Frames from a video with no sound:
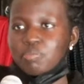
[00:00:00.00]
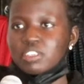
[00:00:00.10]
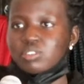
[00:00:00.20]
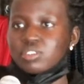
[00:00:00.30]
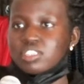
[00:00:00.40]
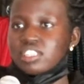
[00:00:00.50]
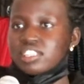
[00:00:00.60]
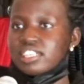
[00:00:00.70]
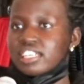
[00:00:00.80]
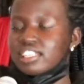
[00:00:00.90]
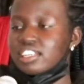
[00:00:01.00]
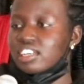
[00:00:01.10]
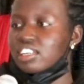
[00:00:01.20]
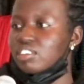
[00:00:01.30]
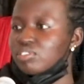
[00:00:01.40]
person, any
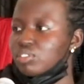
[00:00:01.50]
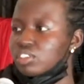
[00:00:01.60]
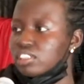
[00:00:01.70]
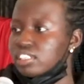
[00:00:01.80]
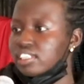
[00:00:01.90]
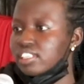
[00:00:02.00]
Kenyan can afford,